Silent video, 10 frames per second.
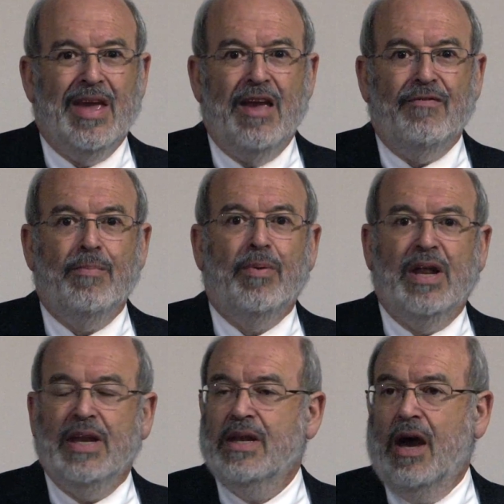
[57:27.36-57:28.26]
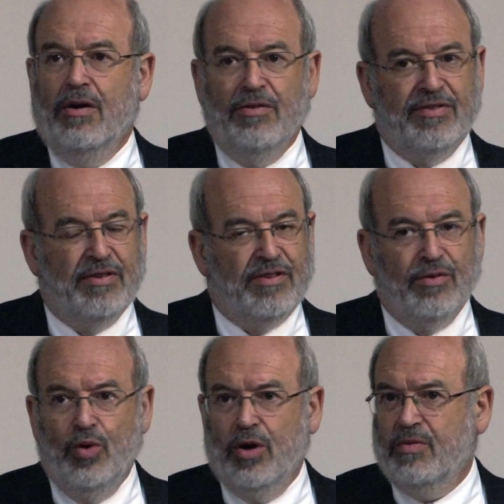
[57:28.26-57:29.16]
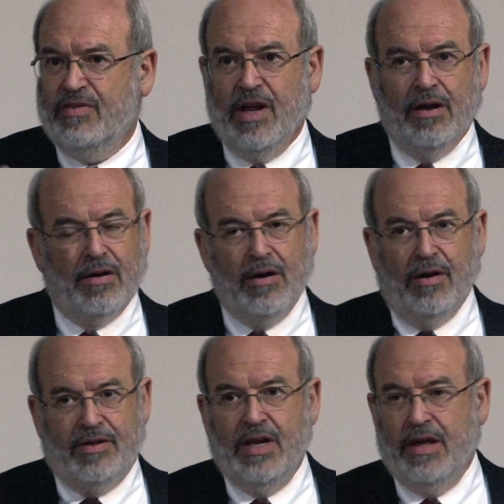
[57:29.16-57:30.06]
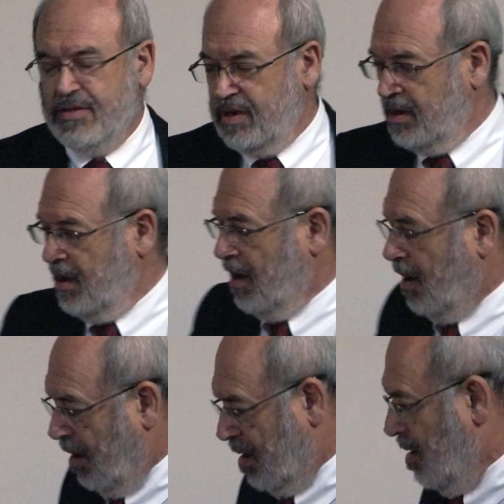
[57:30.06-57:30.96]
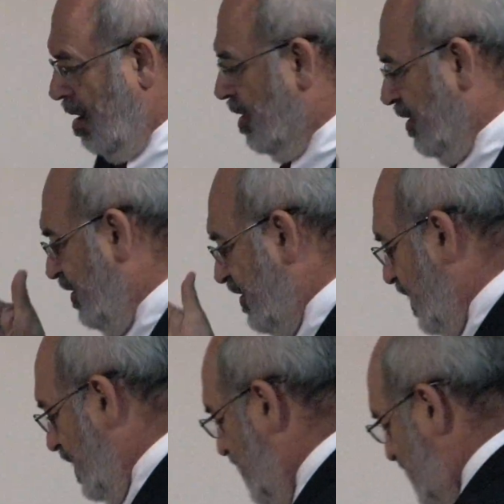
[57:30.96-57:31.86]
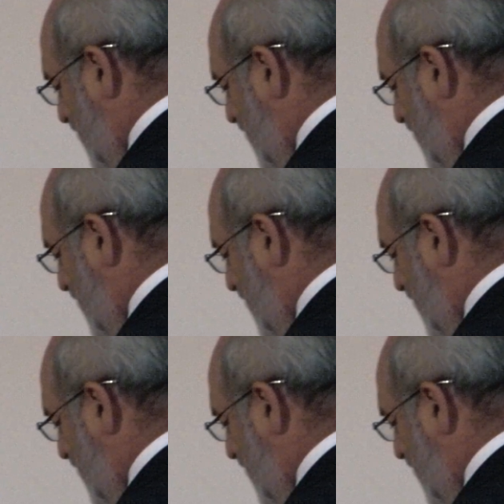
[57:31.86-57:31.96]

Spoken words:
Everybody knows, since the work was done on cot death in Hong Kong, New Zealand and